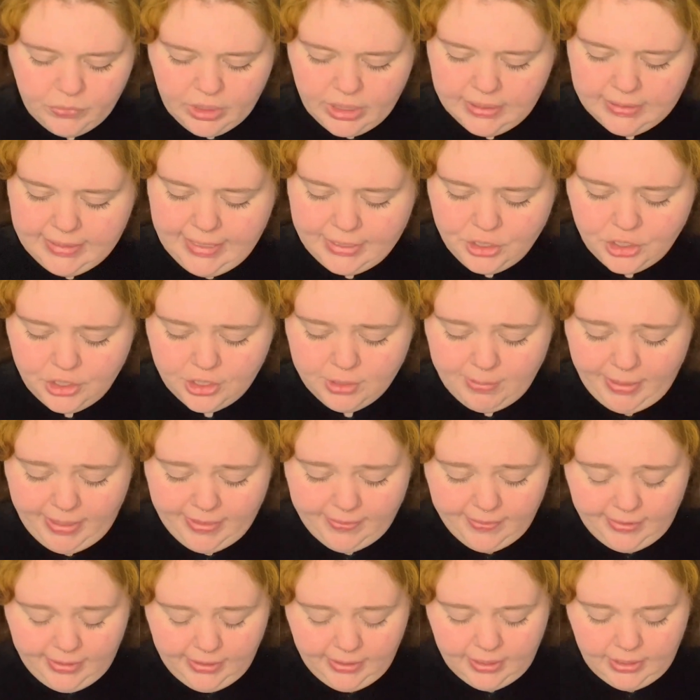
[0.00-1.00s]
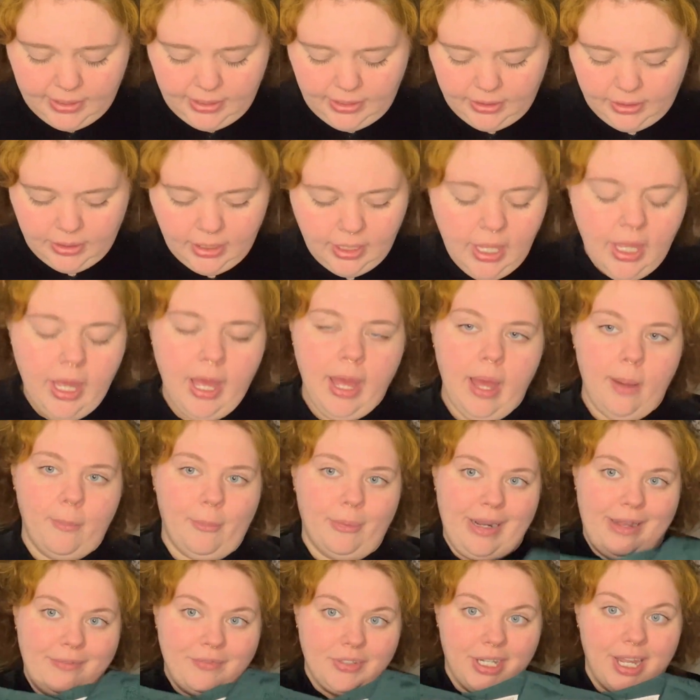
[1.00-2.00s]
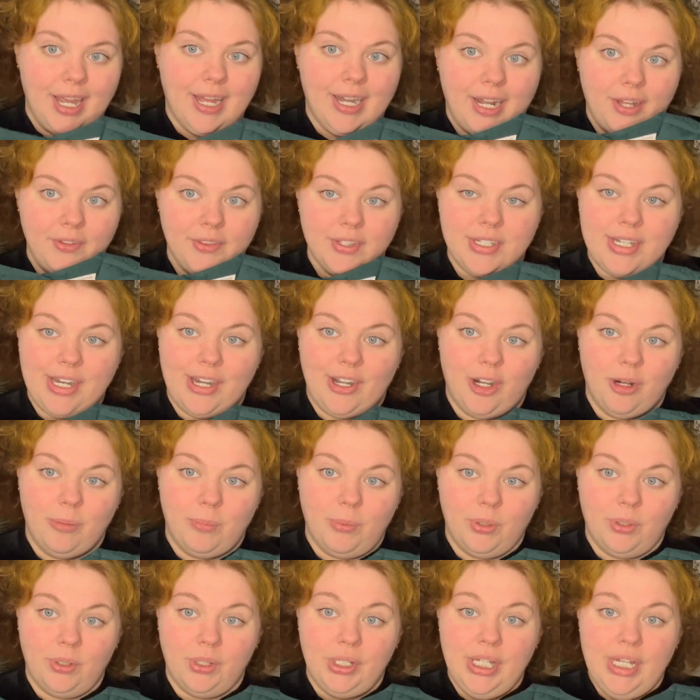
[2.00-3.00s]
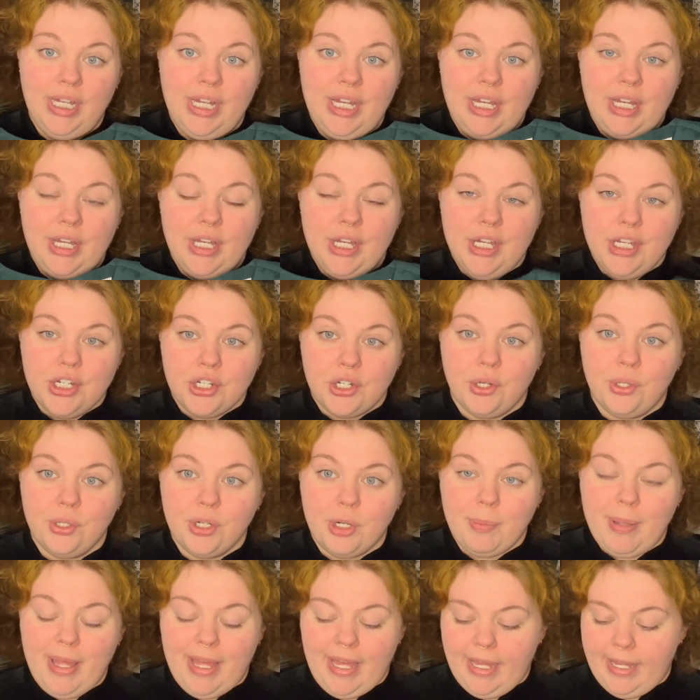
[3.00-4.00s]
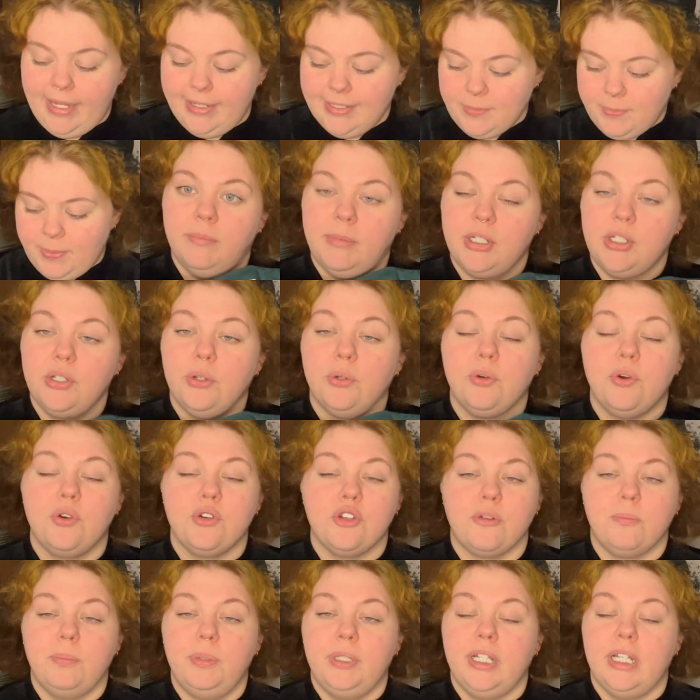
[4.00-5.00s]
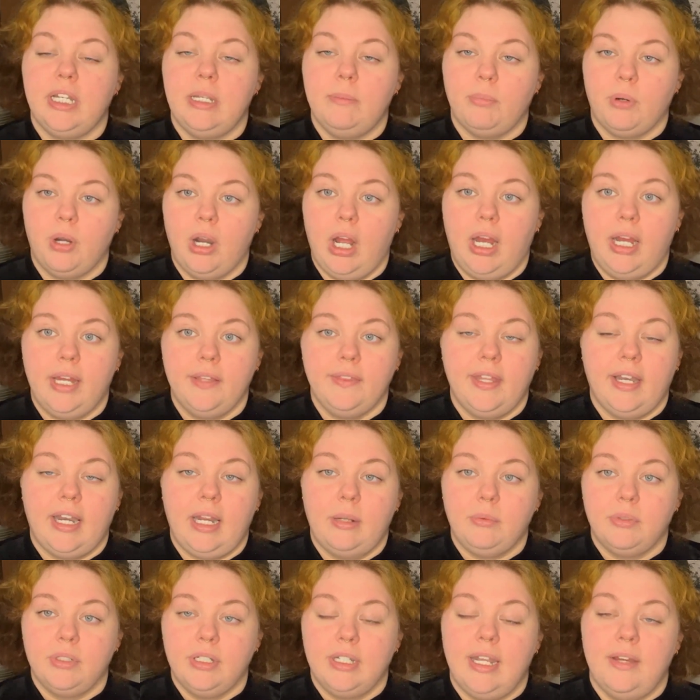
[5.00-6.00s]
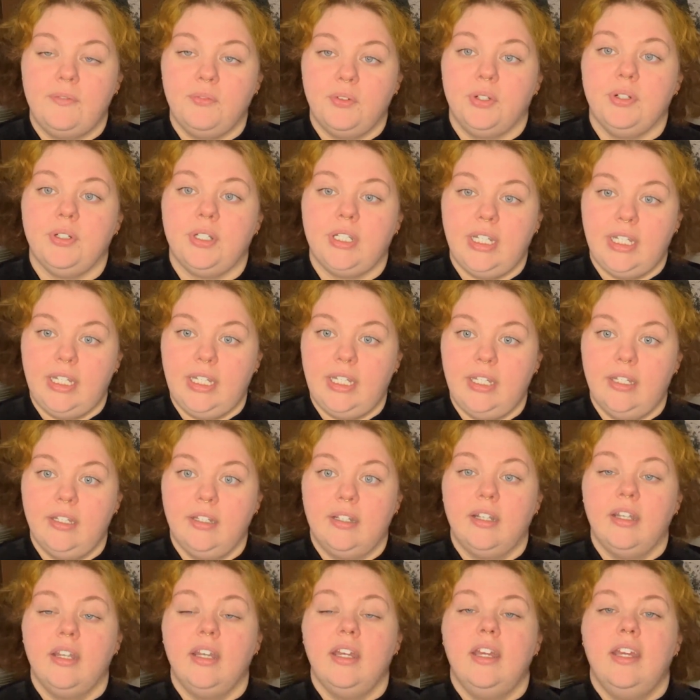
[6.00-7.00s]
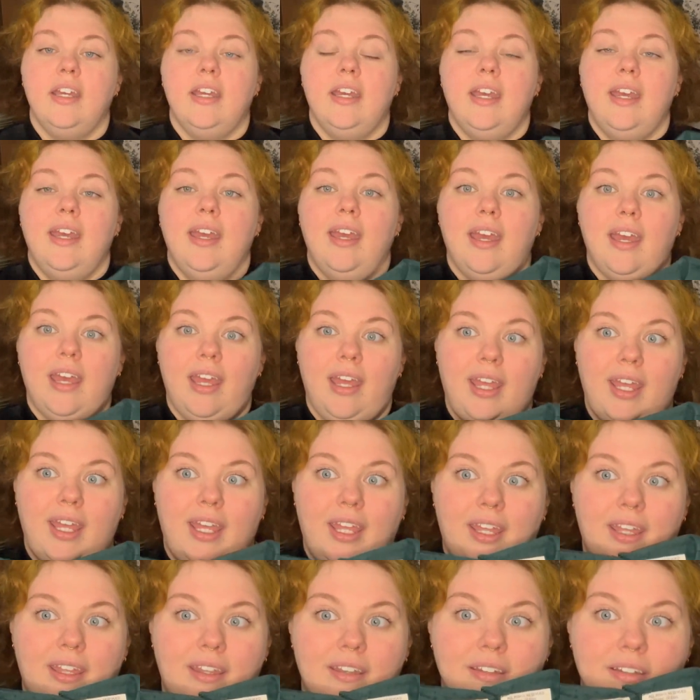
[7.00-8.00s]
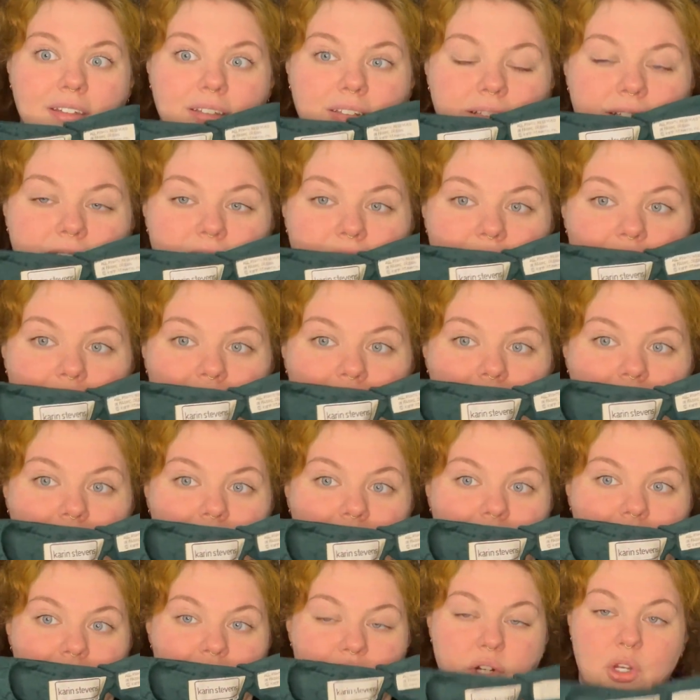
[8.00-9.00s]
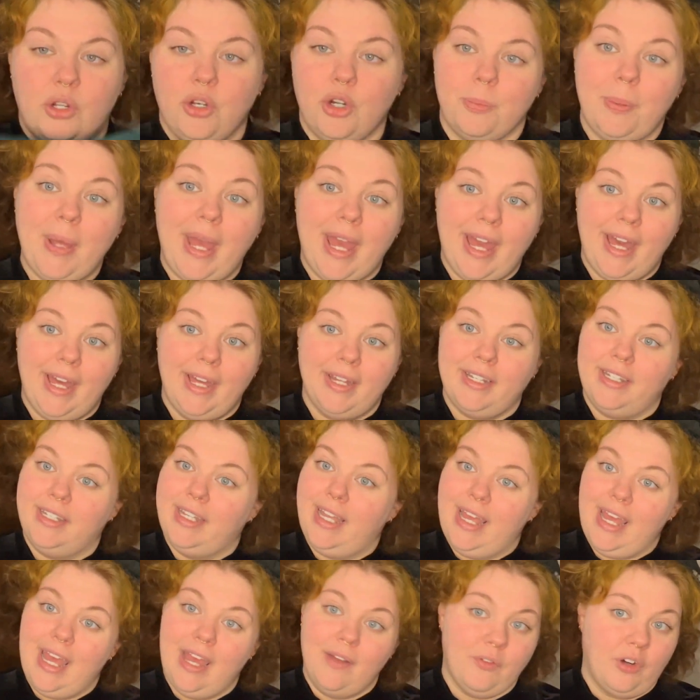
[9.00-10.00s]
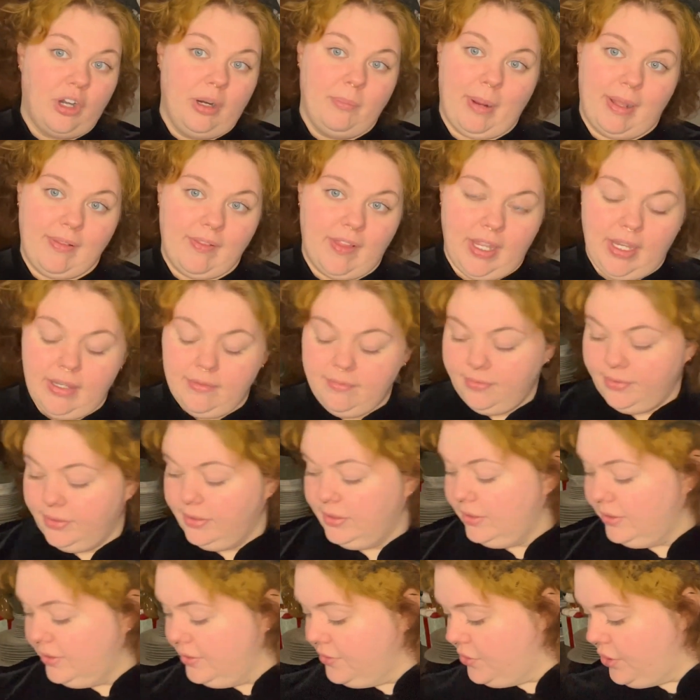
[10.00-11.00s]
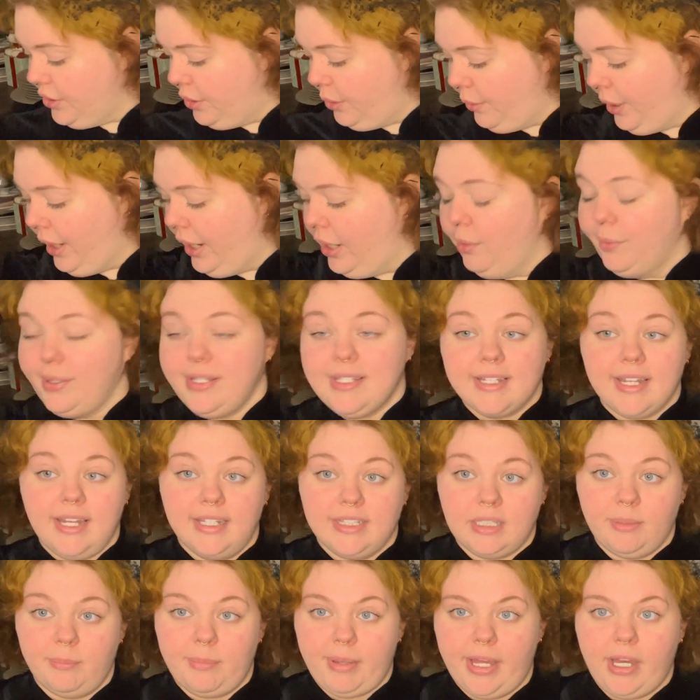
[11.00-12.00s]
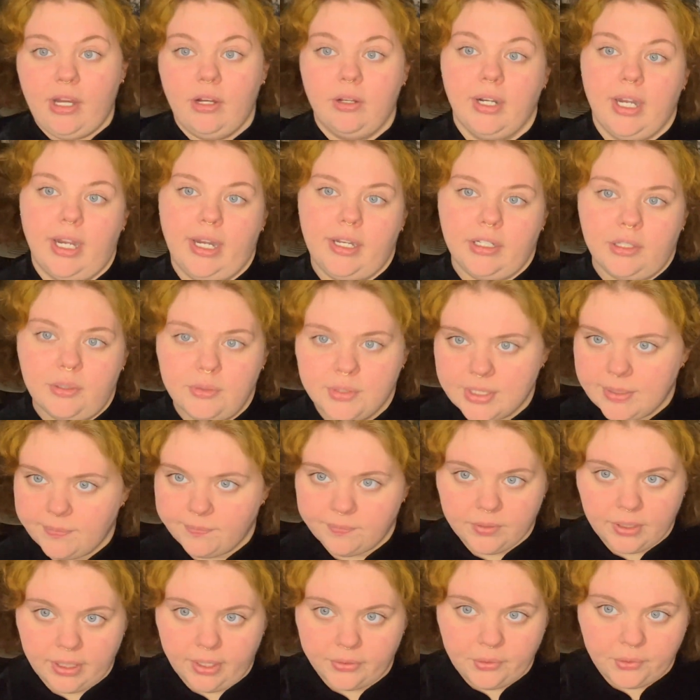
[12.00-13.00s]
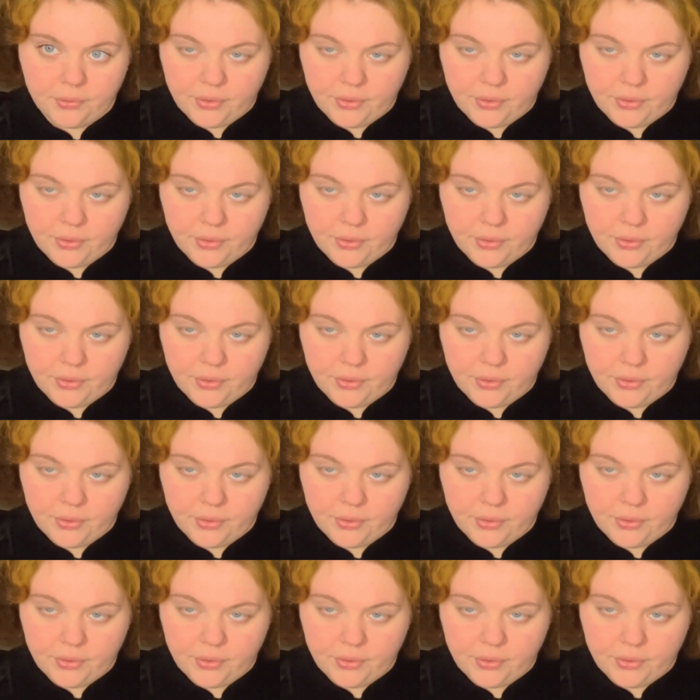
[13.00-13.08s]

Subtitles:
That's just my thinking. I'm gonna have to cut out the terrible shoulder pads. My shoulders are plenty broad that I will never need a shoulder pad ever in my life. So I always cut them out. I use them for other